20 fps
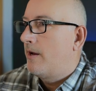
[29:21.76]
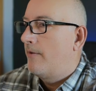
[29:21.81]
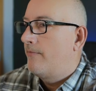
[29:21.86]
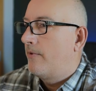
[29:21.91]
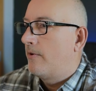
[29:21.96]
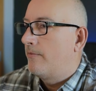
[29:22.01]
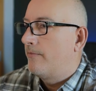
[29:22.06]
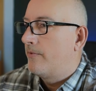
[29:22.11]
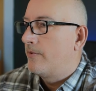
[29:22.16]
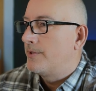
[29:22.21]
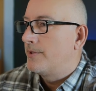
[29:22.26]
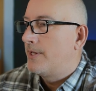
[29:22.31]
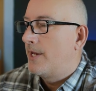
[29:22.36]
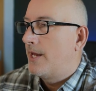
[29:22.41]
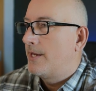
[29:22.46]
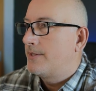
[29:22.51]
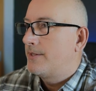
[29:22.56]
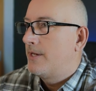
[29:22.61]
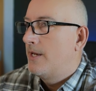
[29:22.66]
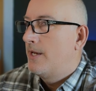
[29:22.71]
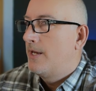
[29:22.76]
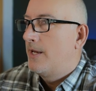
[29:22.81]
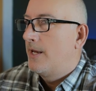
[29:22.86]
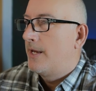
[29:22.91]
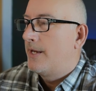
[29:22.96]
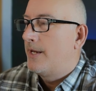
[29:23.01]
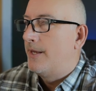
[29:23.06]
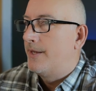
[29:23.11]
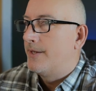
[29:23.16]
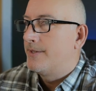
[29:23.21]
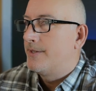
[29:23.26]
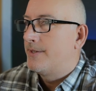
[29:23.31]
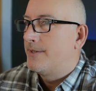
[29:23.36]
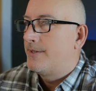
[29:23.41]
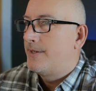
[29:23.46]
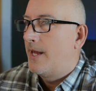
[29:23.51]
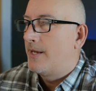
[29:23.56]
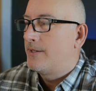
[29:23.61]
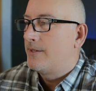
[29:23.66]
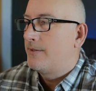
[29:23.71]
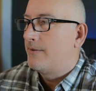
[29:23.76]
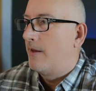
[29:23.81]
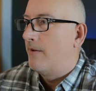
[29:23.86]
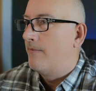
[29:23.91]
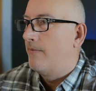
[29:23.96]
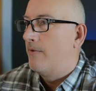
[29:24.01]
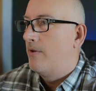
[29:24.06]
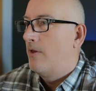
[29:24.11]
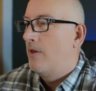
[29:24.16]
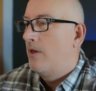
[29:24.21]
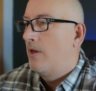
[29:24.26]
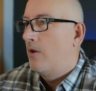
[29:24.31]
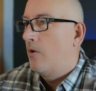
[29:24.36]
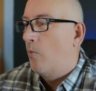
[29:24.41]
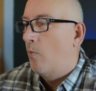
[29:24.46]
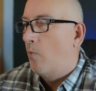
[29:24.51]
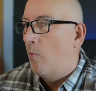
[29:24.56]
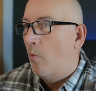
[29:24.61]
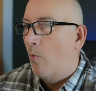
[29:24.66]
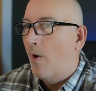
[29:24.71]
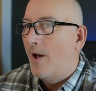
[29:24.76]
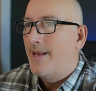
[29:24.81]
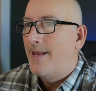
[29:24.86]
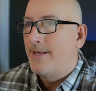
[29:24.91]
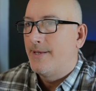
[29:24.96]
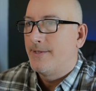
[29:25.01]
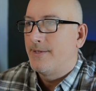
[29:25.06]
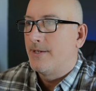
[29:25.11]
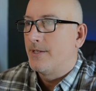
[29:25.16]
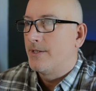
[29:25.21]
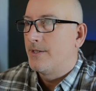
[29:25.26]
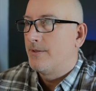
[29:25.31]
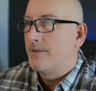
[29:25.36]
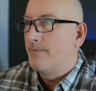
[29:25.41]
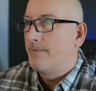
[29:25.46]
our first test. Again, this is tests of 1 instance.